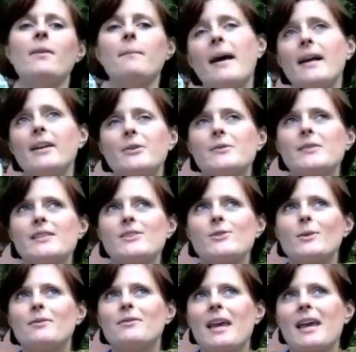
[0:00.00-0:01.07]
bad news is you
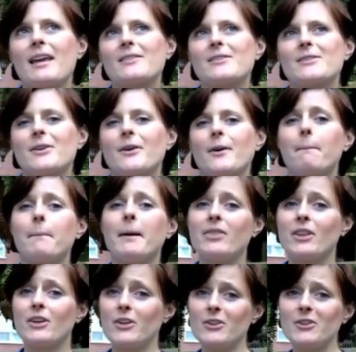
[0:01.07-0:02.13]
have cancer, but
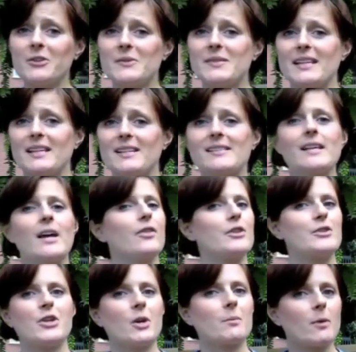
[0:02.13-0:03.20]
the good news is the
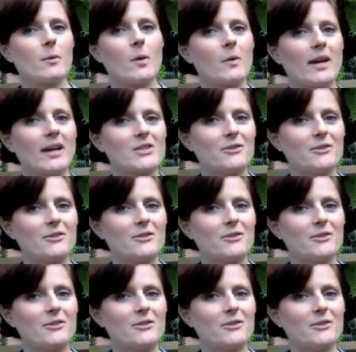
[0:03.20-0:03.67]
tumor won't catch